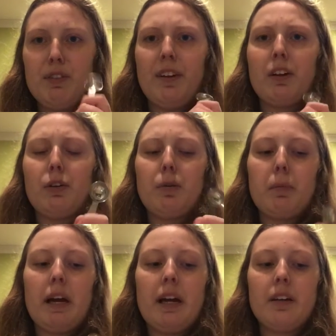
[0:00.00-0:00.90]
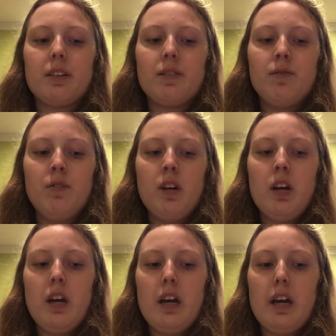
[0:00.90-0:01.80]
of the glue and paint
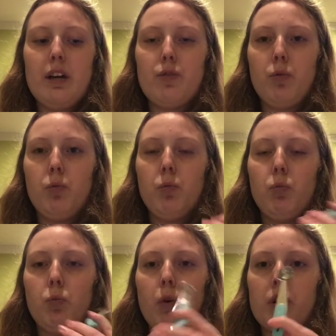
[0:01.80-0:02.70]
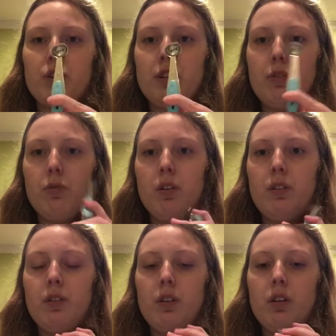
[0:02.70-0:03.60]
and 1 or 2
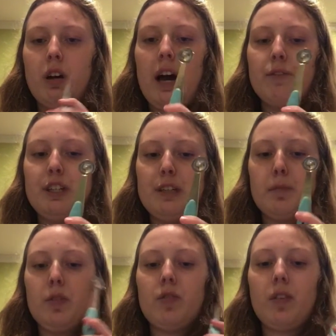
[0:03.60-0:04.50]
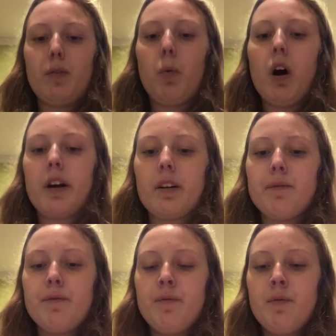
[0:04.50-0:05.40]
half teaspoons of the water.
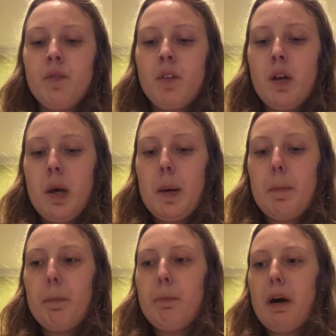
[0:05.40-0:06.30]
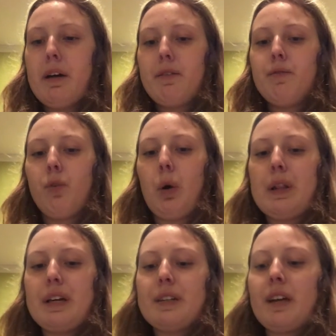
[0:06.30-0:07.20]
But for
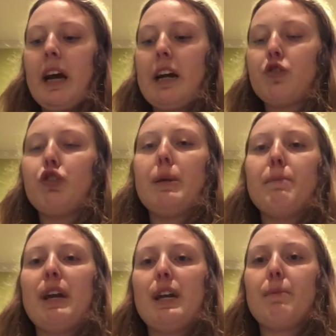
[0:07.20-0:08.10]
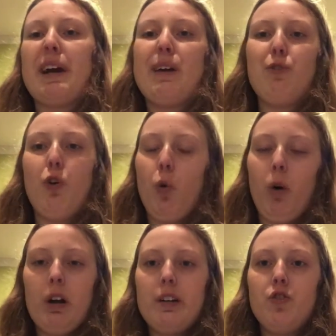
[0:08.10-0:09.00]
this, I actually made my own
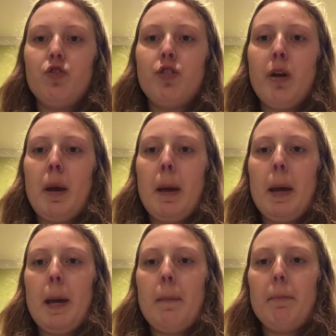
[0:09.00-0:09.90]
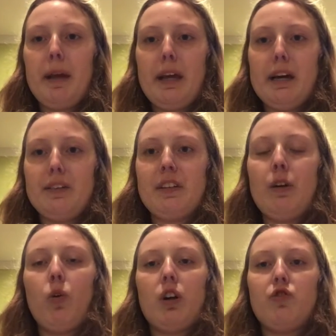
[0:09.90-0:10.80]
orange because the
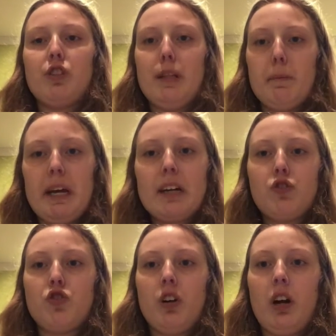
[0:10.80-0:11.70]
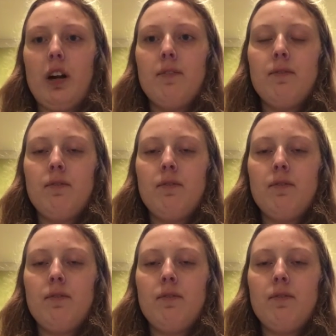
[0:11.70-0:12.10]
orange in the picture